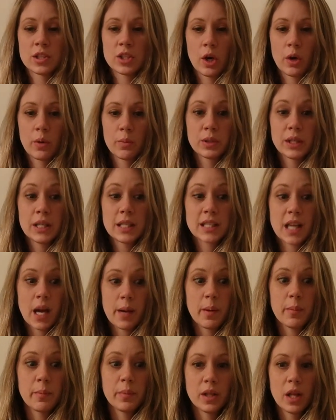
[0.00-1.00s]
So please
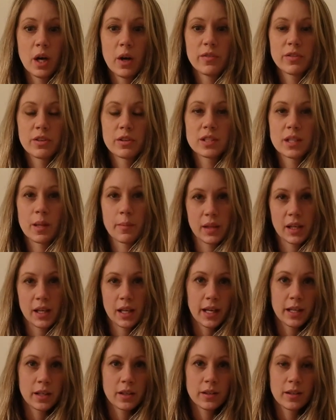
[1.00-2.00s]
comment below if there's
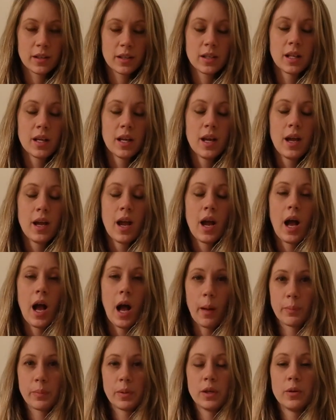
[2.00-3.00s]
something I could
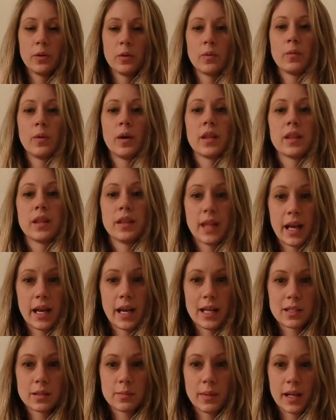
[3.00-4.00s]
help you with in
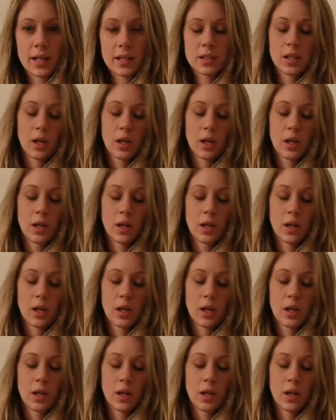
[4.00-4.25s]
that aspect.